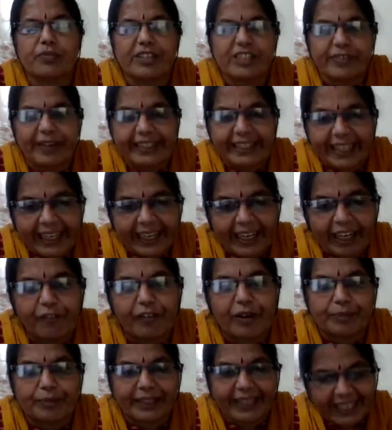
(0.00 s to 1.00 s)
which were taken
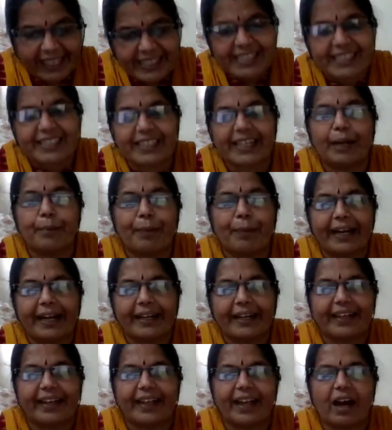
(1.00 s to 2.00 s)
from the S-strain
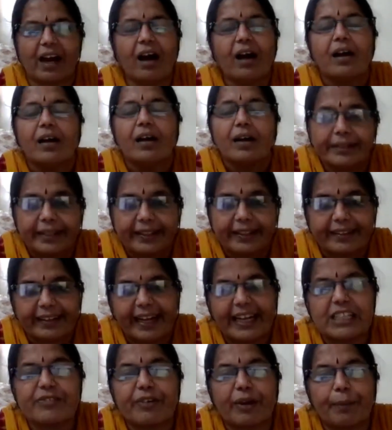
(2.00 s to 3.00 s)
bacteria, the
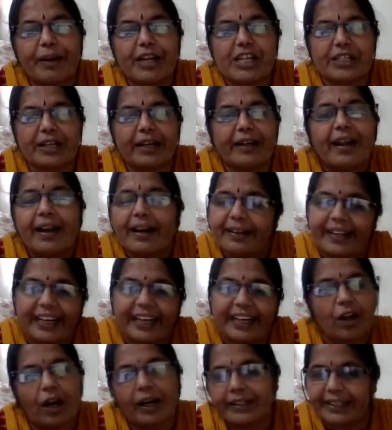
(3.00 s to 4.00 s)
transformation
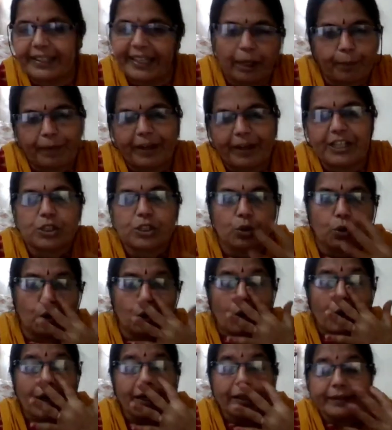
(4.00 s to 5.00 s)
did not take place.
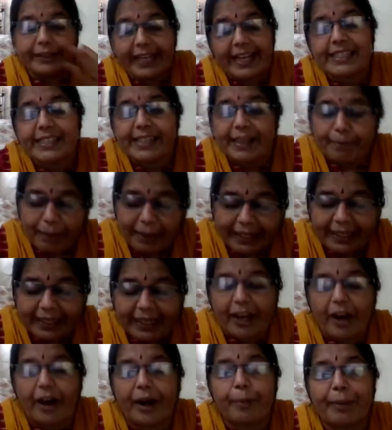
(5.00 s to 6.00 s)
So these
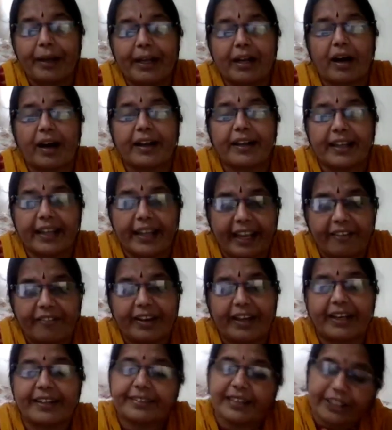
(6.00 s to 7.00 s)
McLeod, McCarthy,
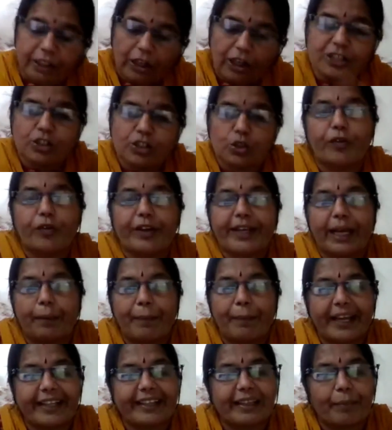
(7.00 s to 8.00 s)
Avery, that also we can
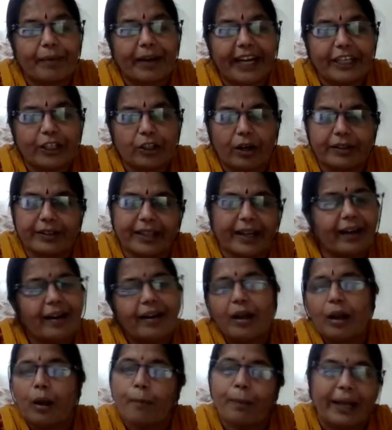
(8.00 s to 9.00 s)
make them write on the
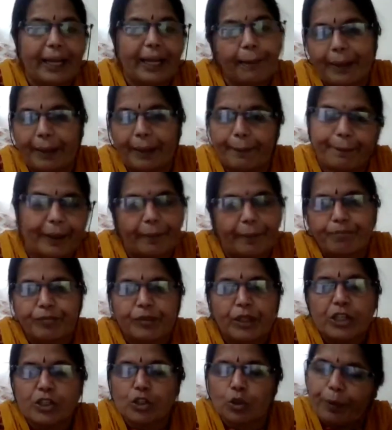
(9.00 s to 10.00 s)
plain paper.
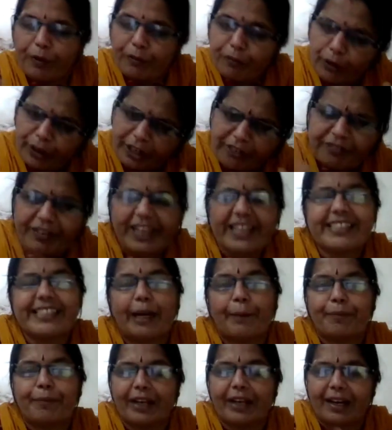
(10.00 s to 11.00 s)
So before every
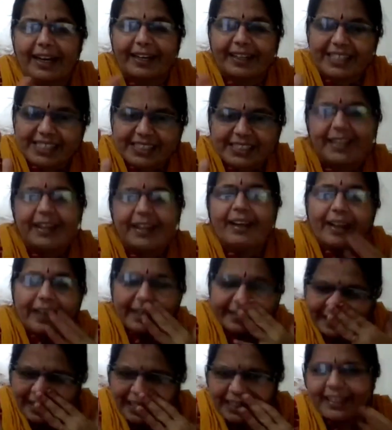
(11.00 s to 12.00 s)
chapter, let us
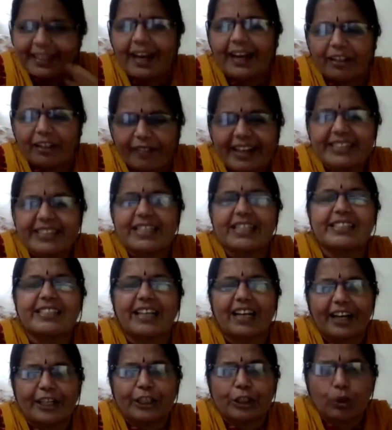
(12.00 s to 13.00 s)
advise the
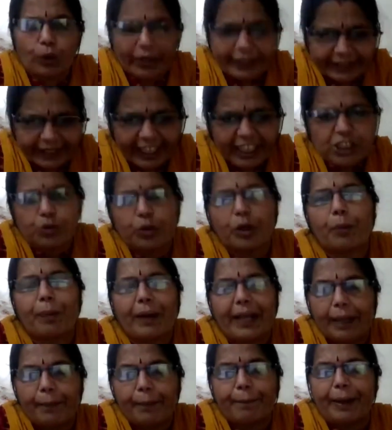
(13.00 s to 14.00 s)
children to attach one
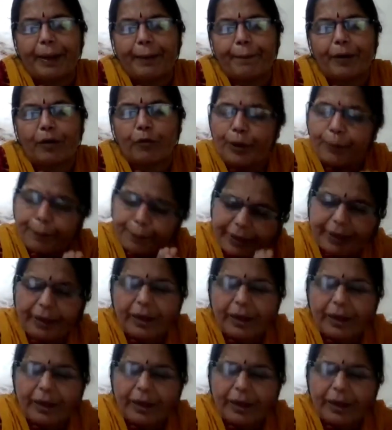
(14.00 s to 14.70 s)
plain paper, one